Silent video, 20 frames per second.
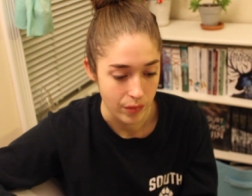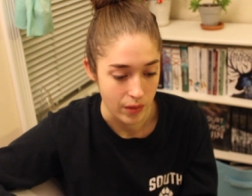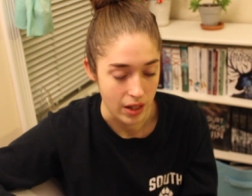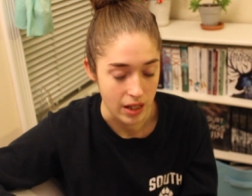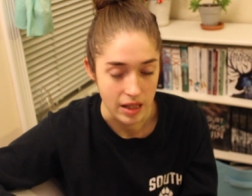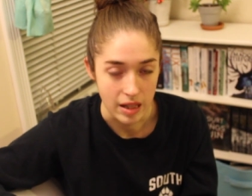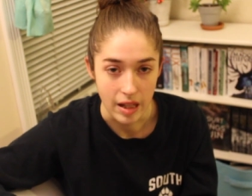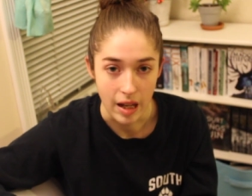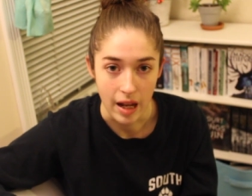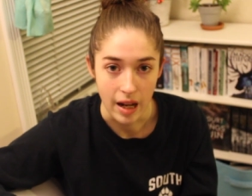
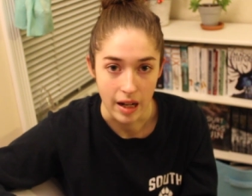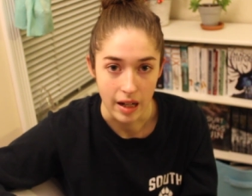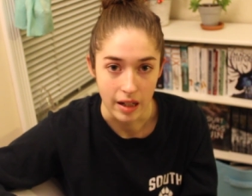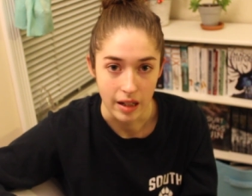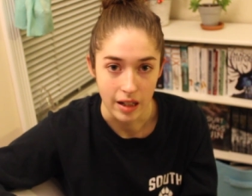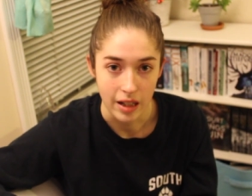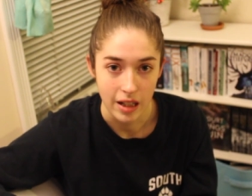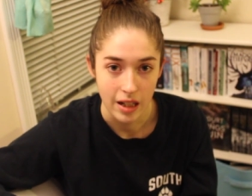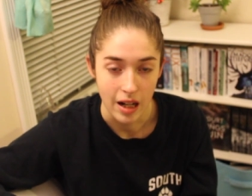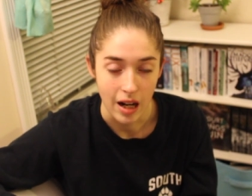and
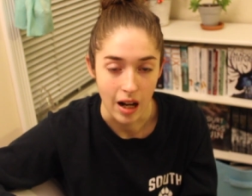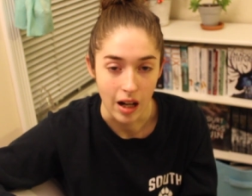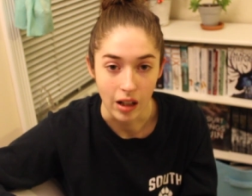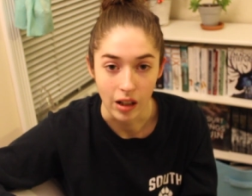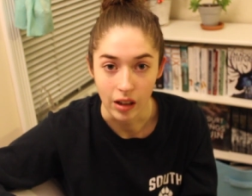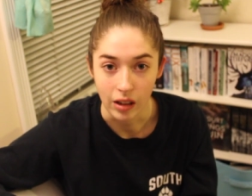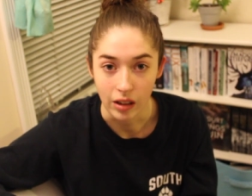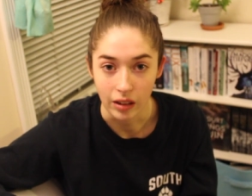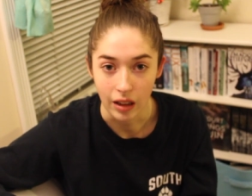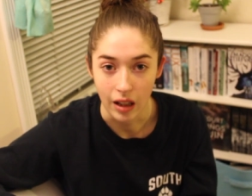then
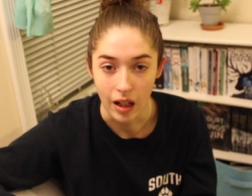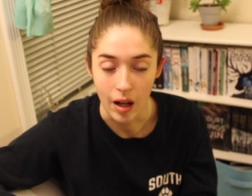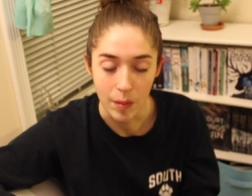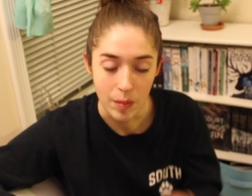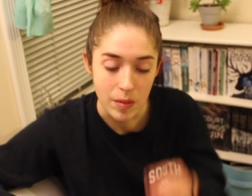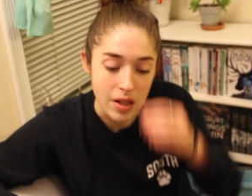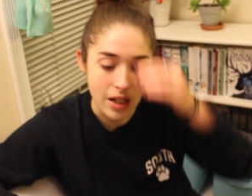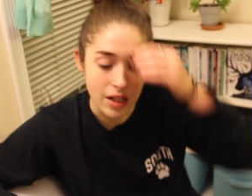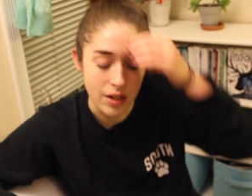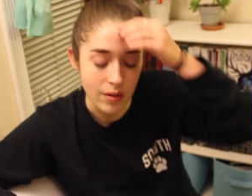I'll
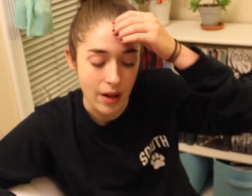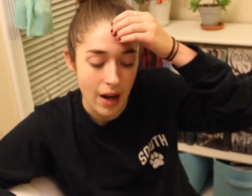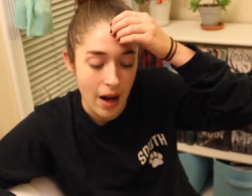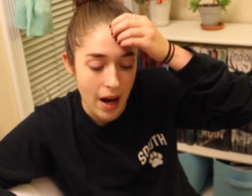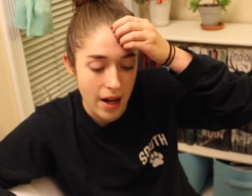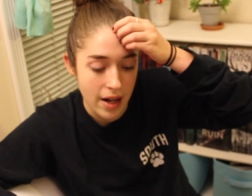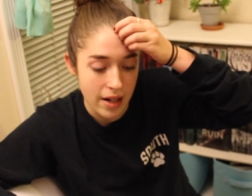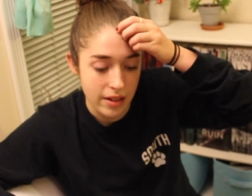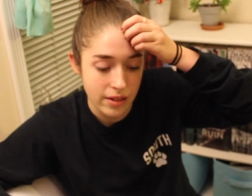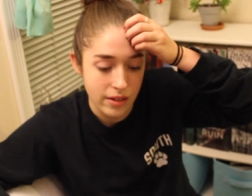update you
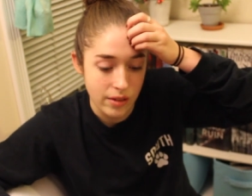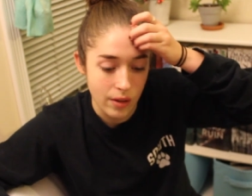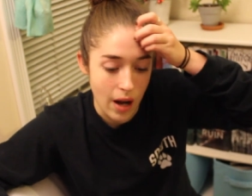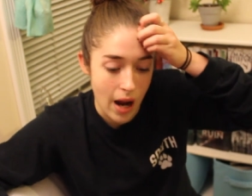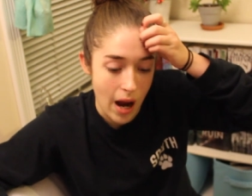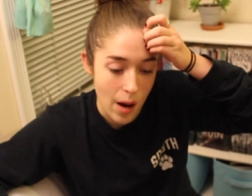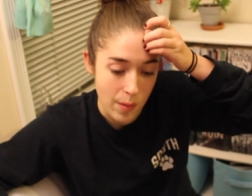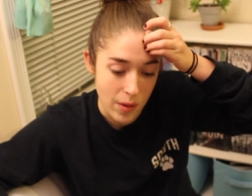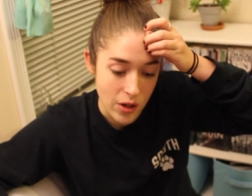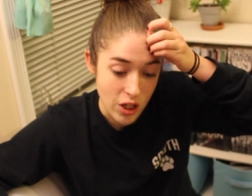guys
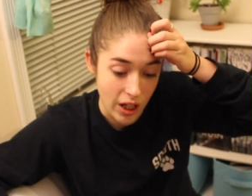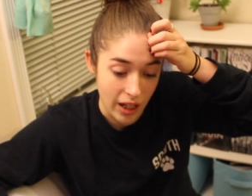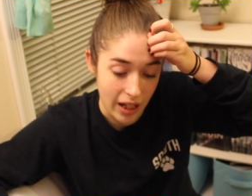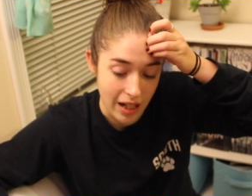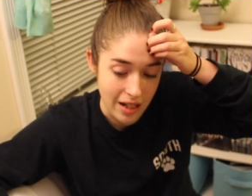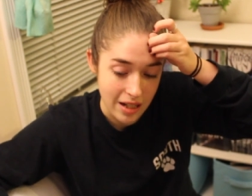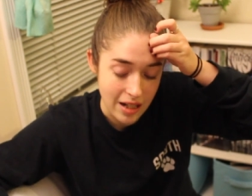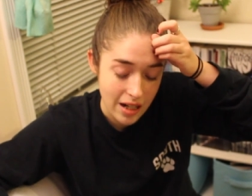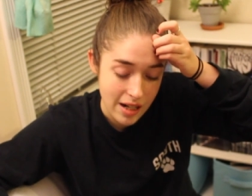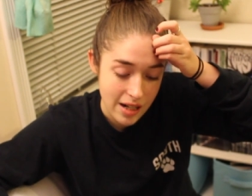how much I
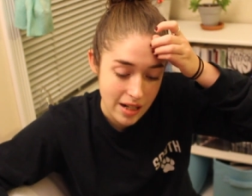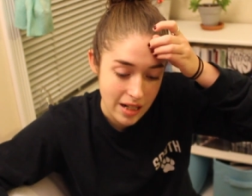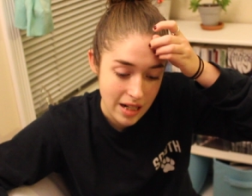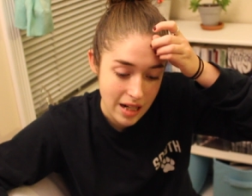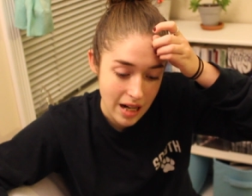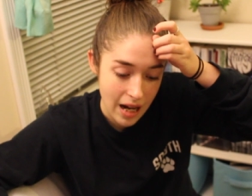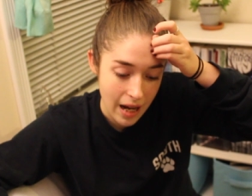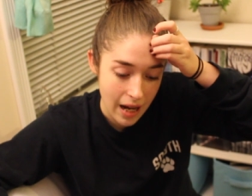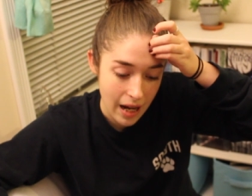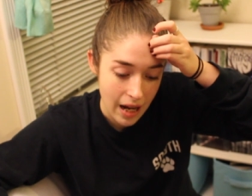get done
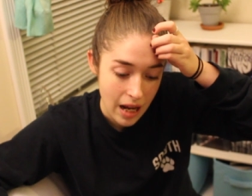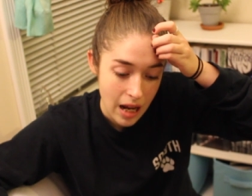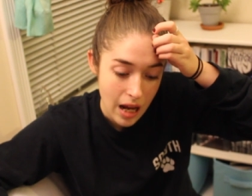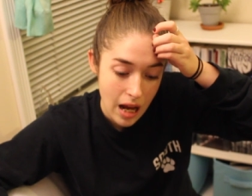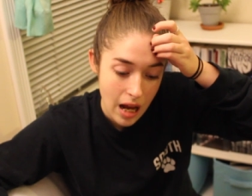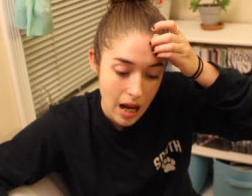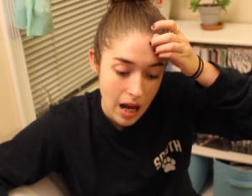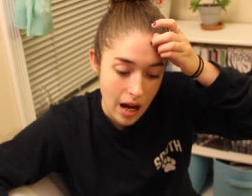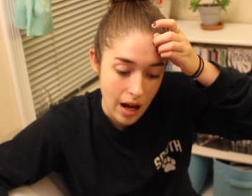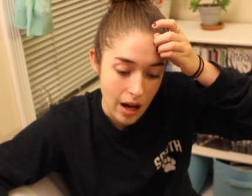tonight
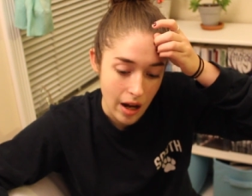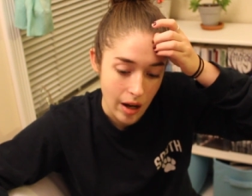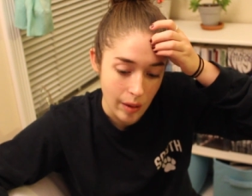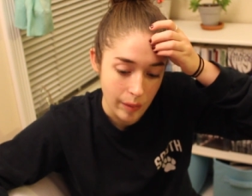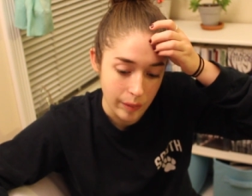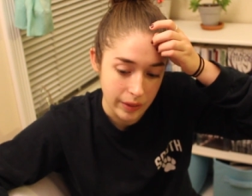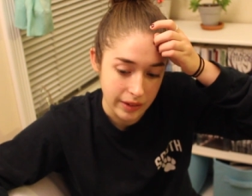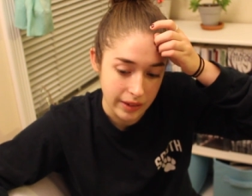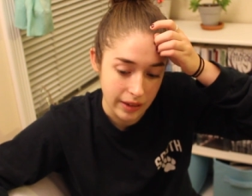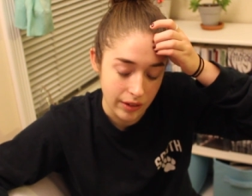
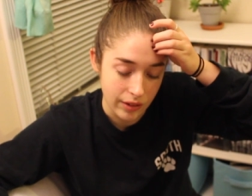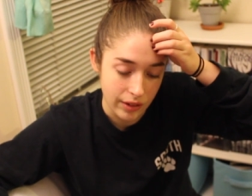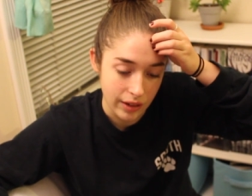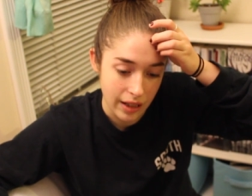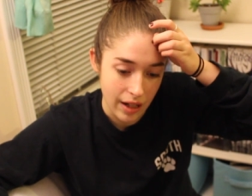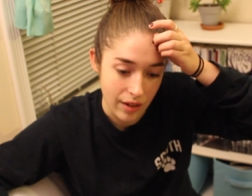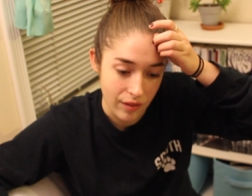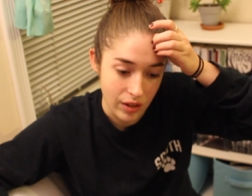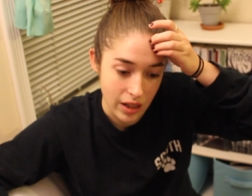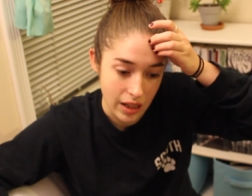because um, I don't really
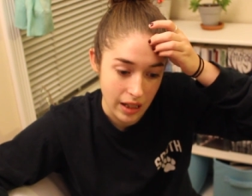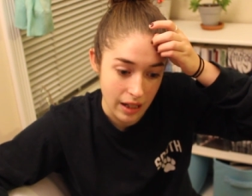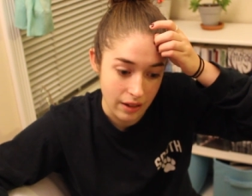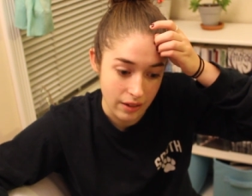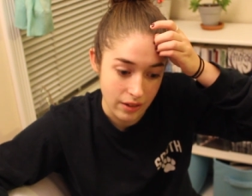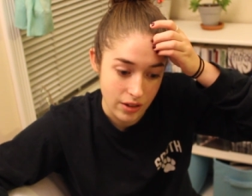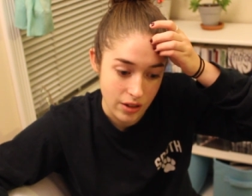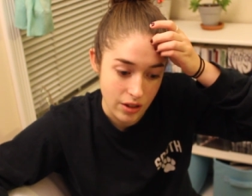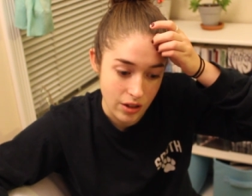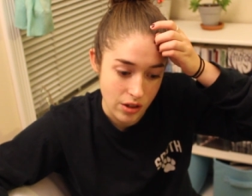have anything
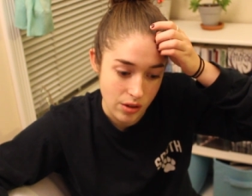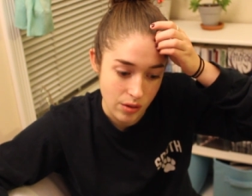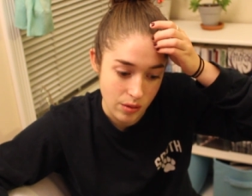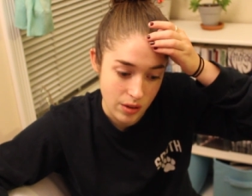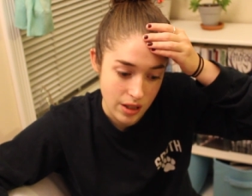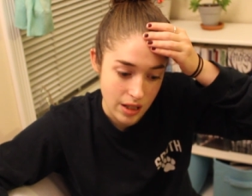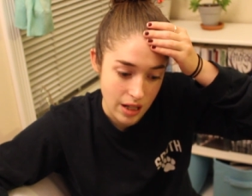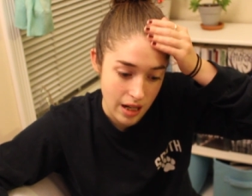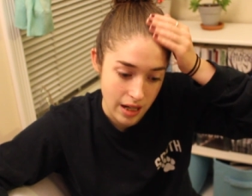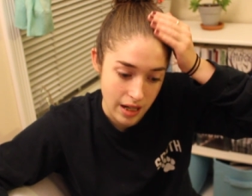else to do
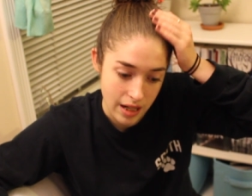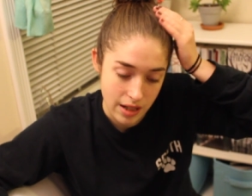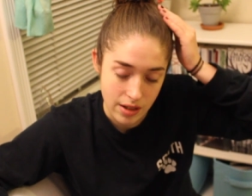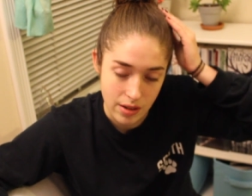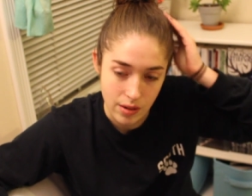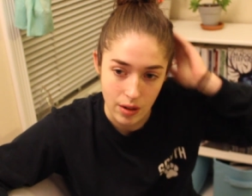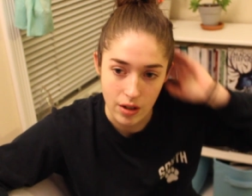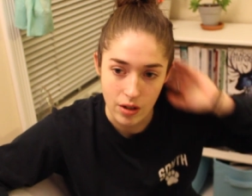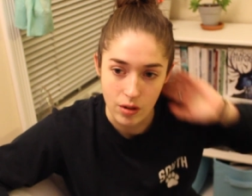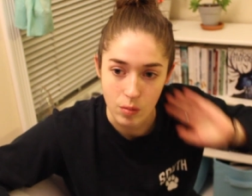tonight
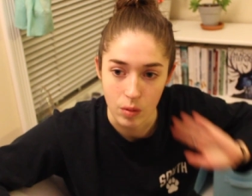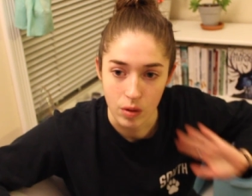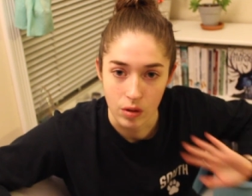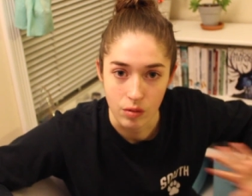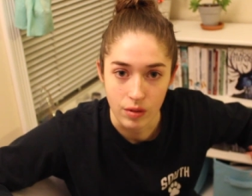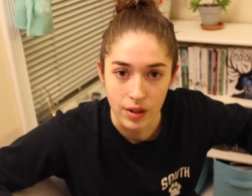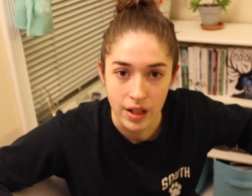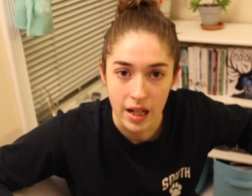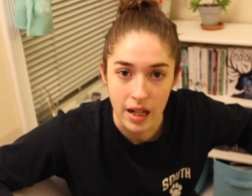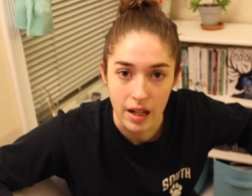so I just want to
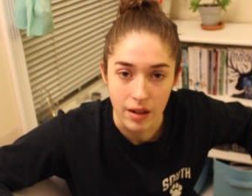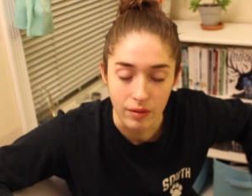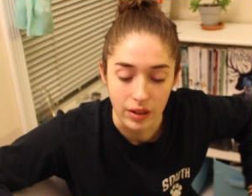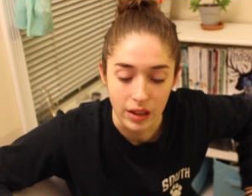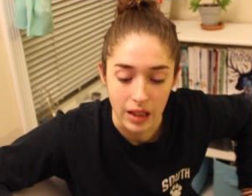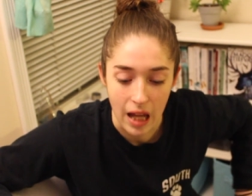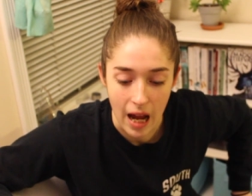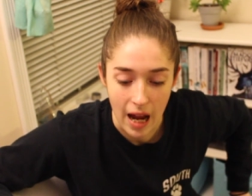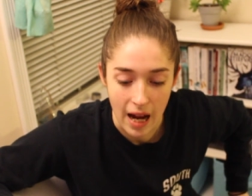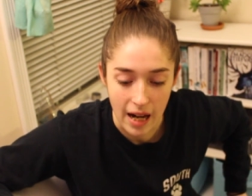read and
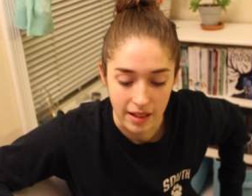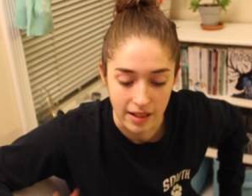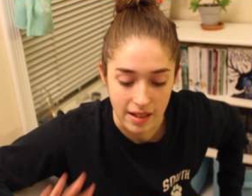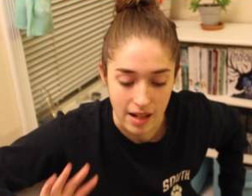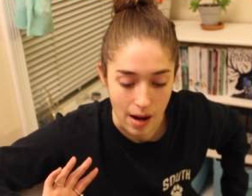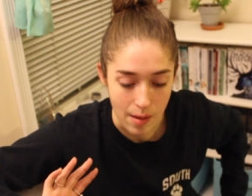relax.